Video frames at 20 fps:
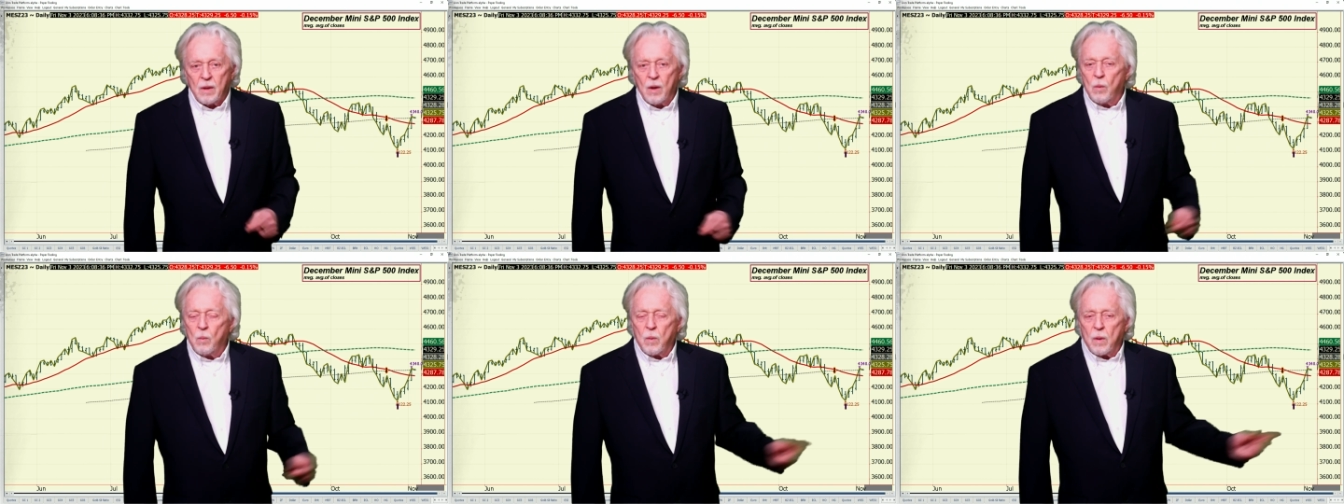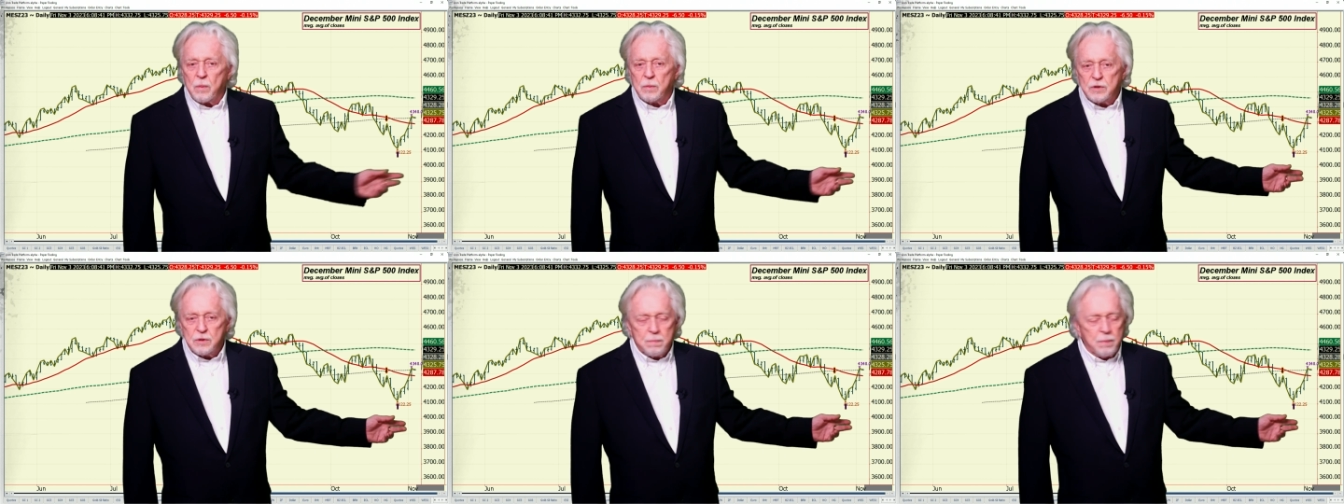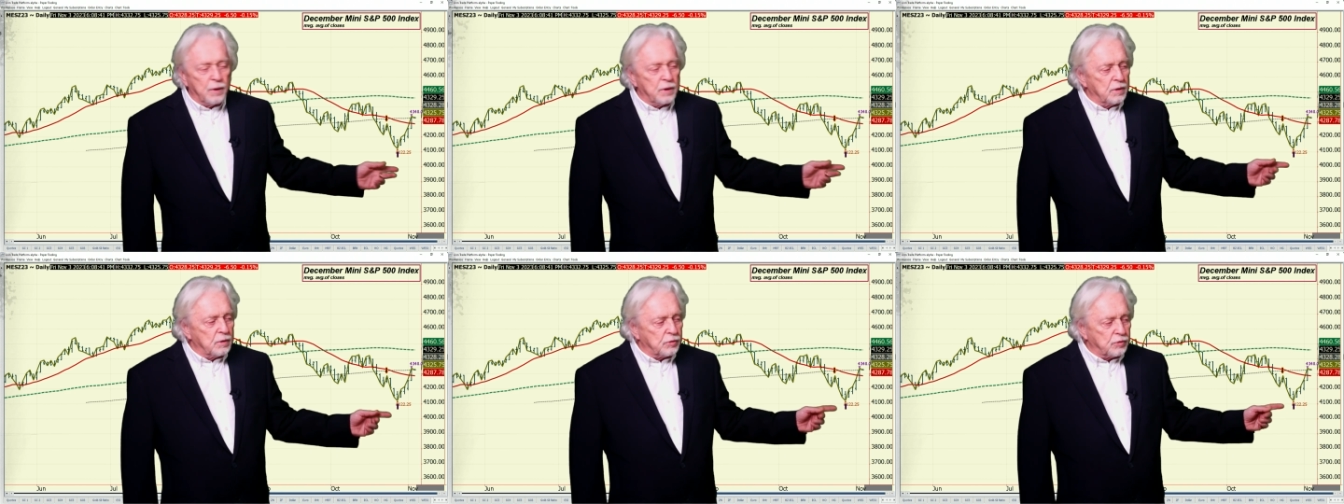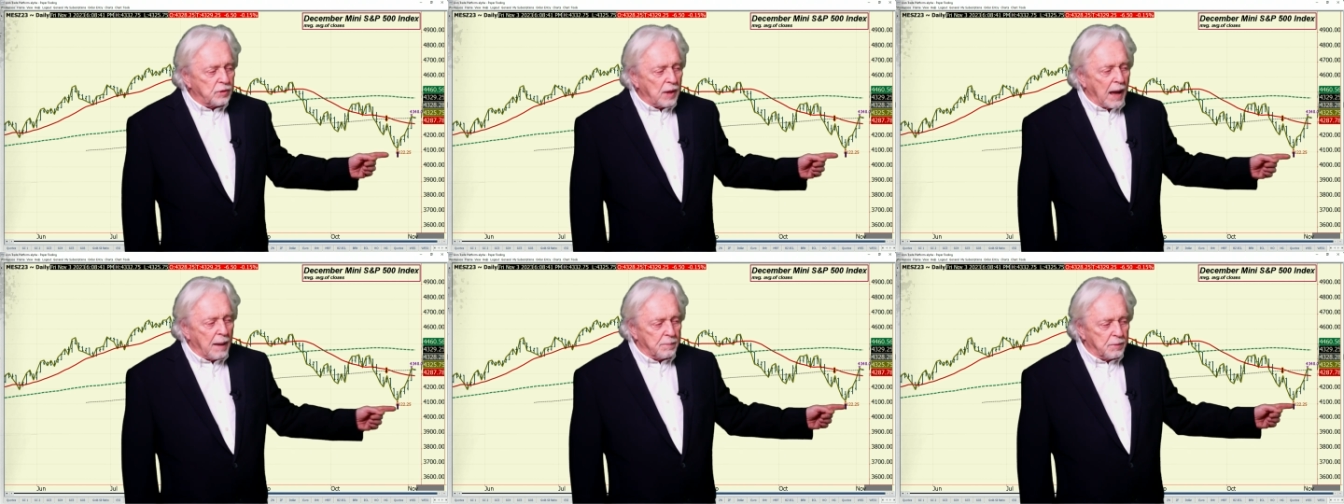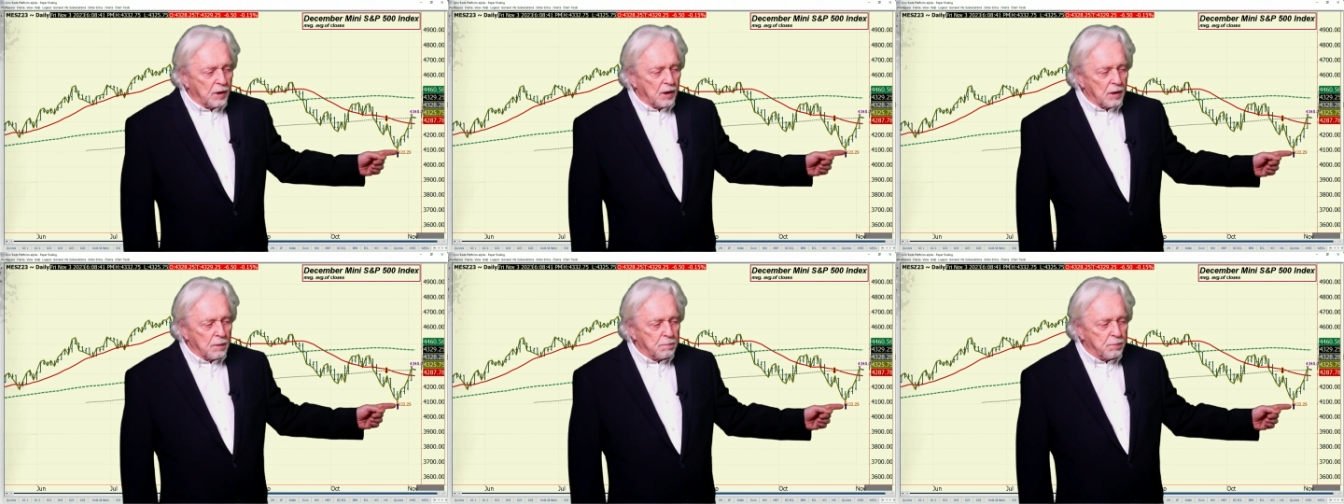Where would you put your stop? You're
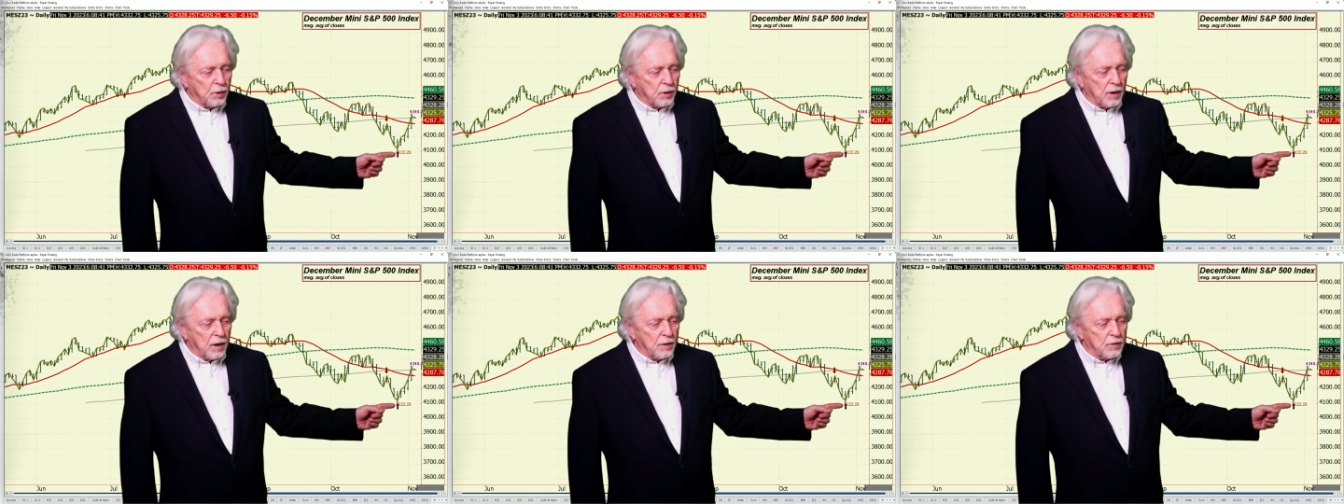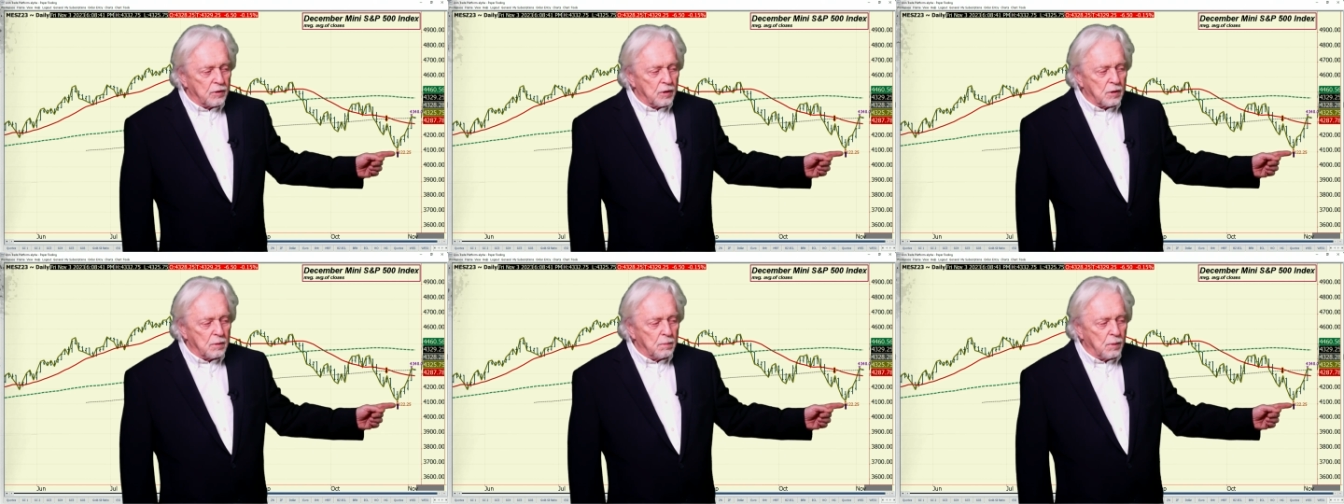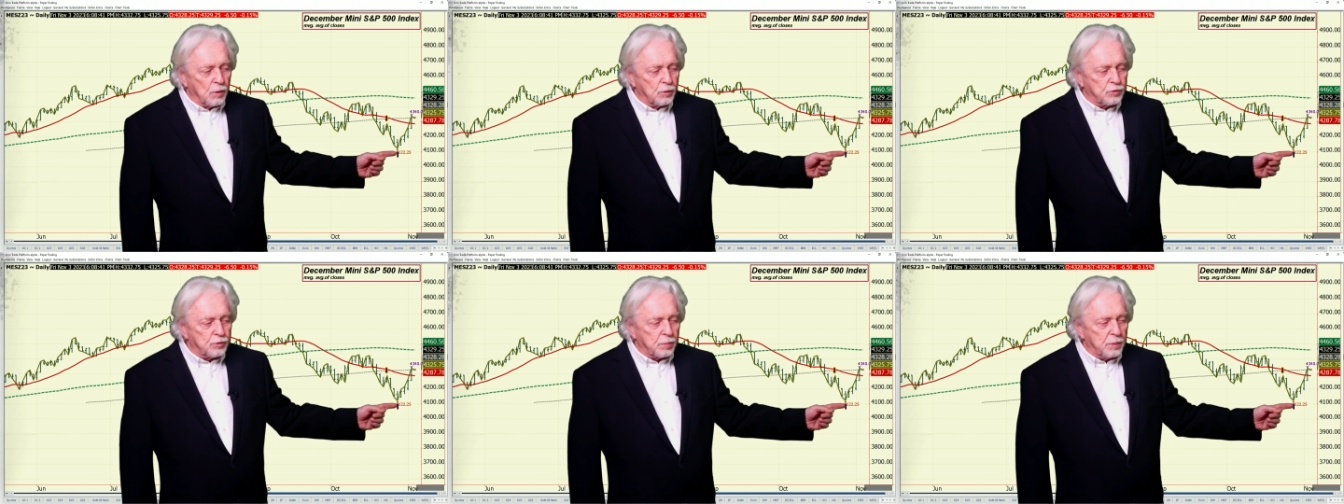going to put it under the most